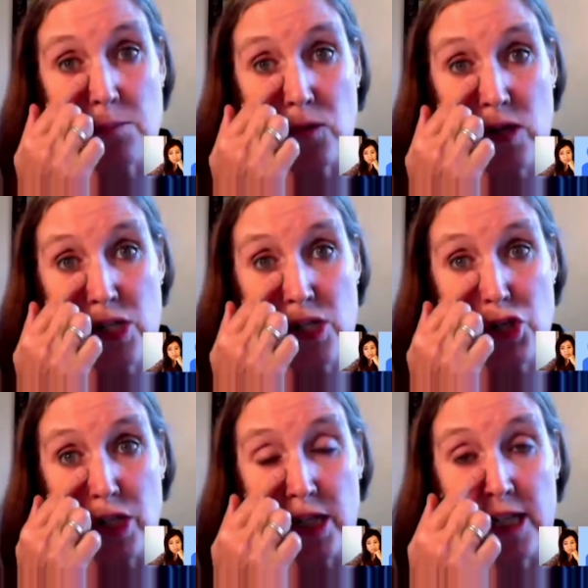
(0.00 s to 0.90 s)
the
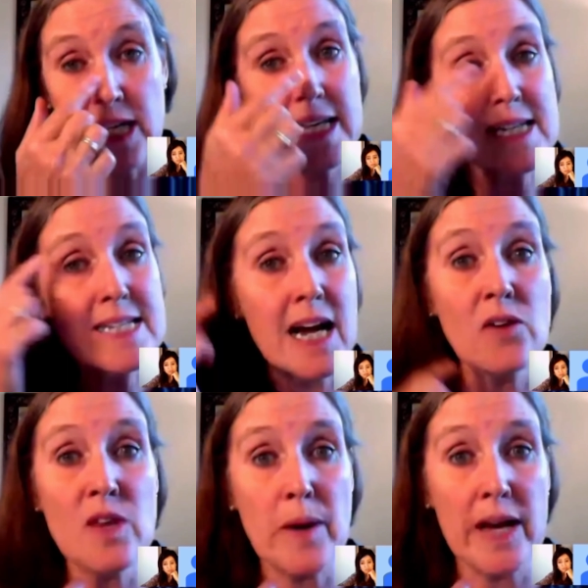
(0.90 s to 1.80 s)
moisture
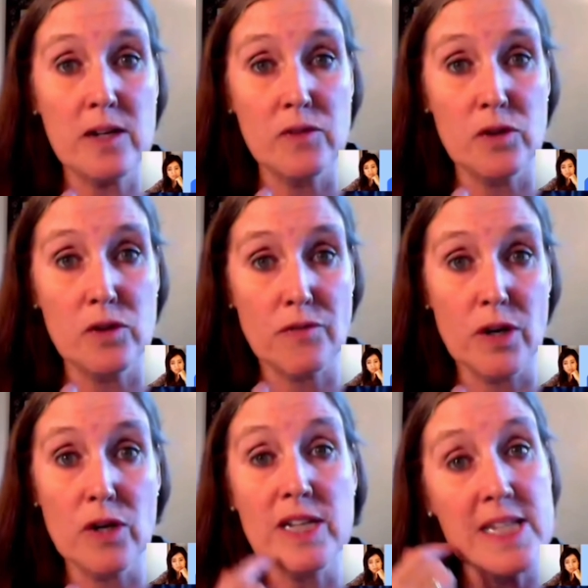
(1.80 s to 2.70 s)
down the back of your
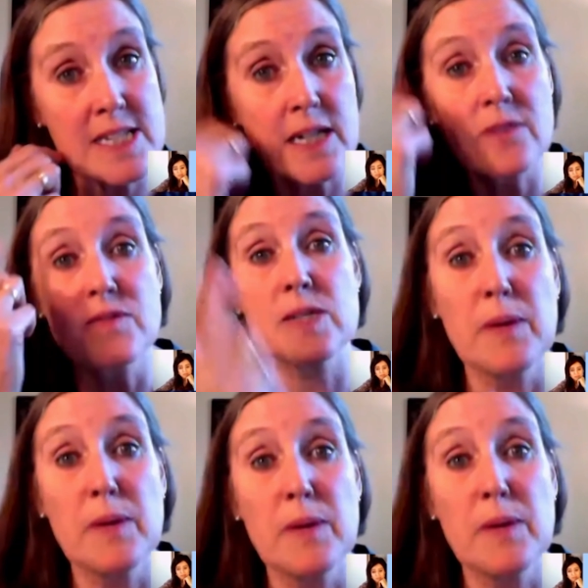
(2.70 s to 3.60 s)
throat instead of
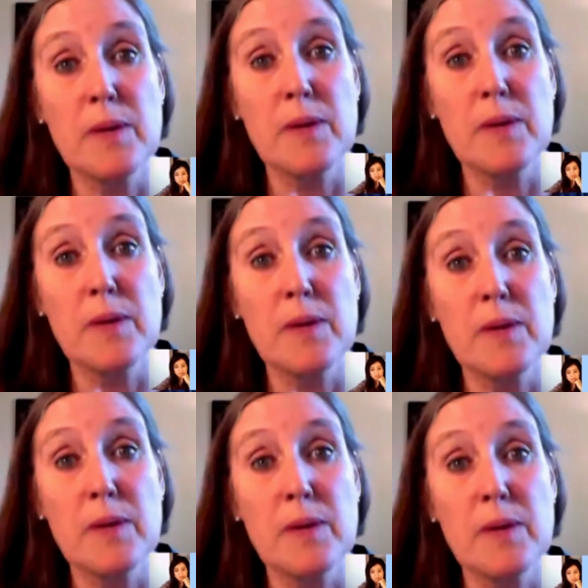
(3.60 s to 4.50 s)
spilling over your
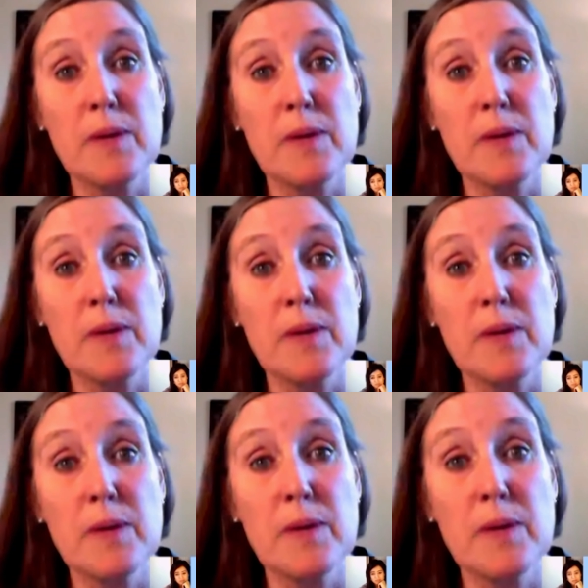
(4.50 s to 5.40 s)
face. So
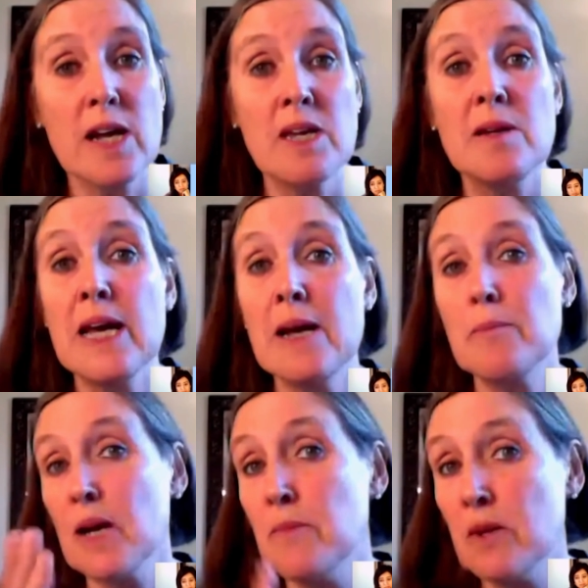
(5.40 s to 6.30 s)
that's what I mean
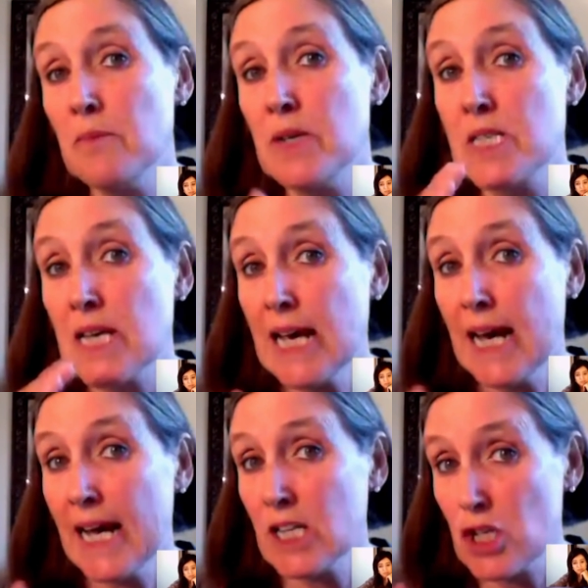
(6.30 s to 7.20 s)
by marmas
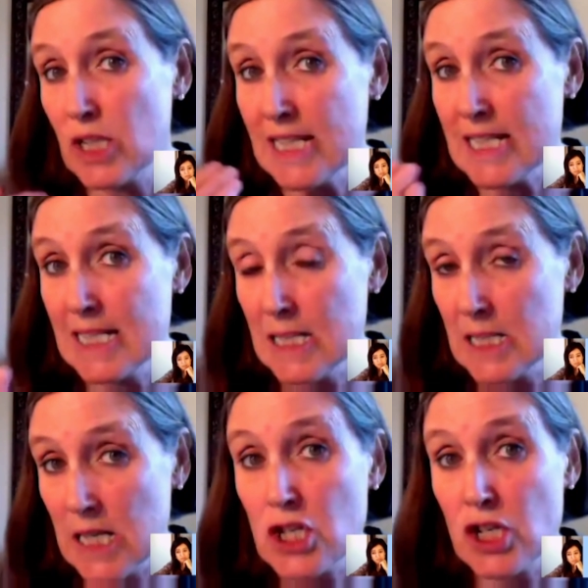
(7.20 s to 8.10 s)
actually
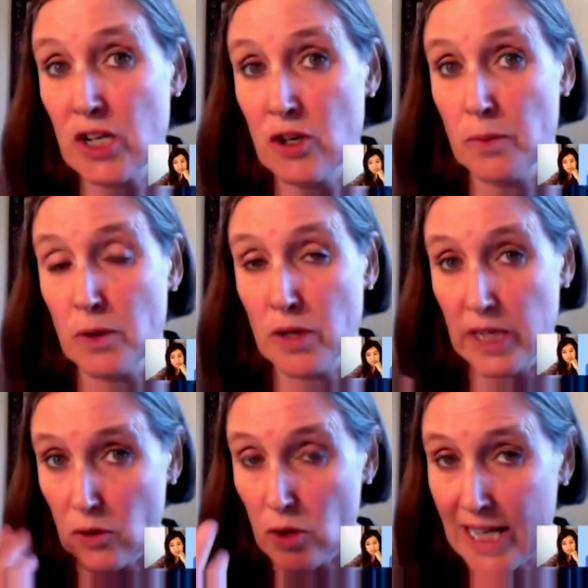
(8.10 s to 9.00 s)
teaching your body
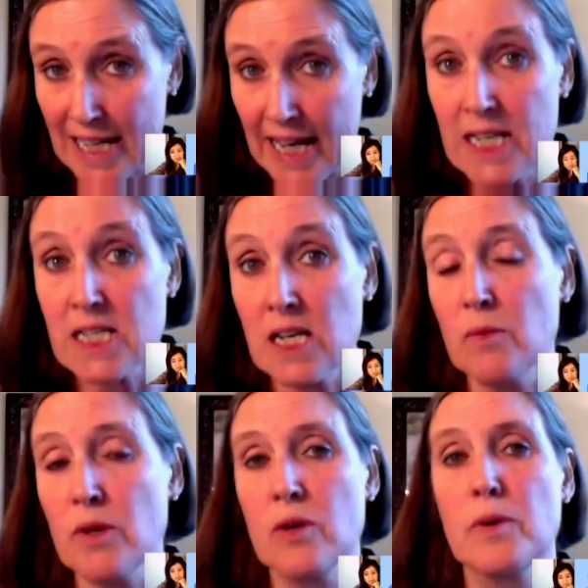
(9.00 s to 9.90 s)
or connecting
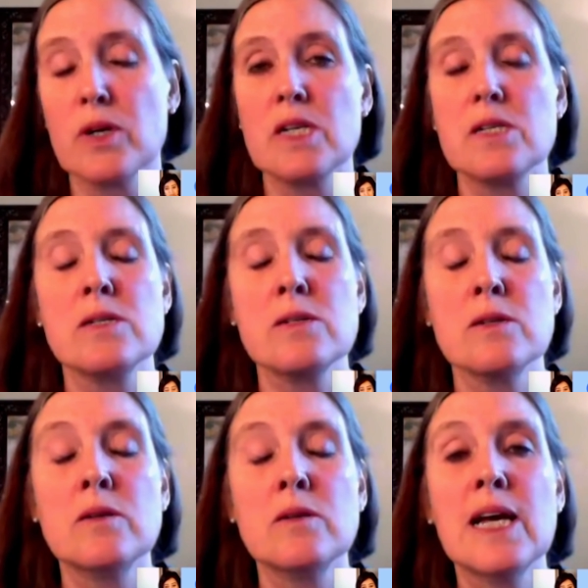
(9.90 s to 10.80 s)
with your body to
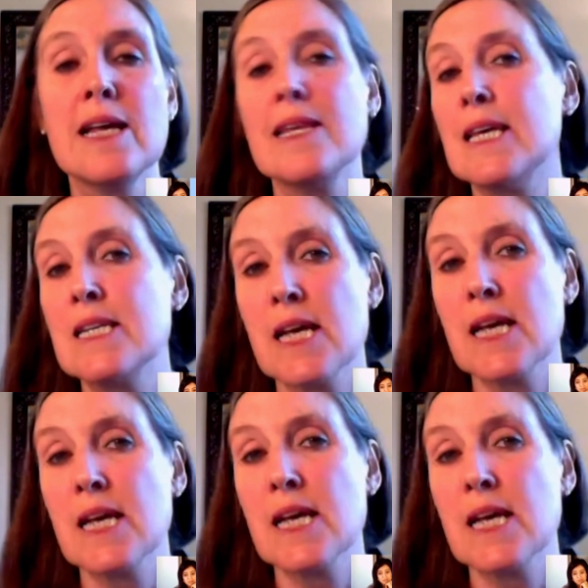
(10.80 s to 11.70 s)
do the
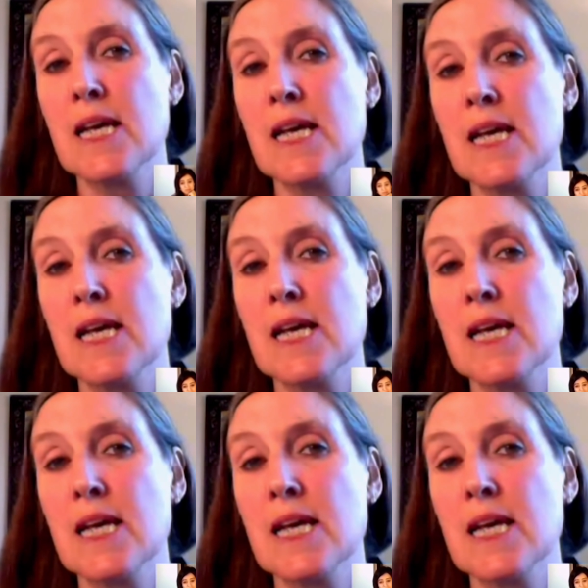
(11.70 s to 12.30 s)
intelligent thing.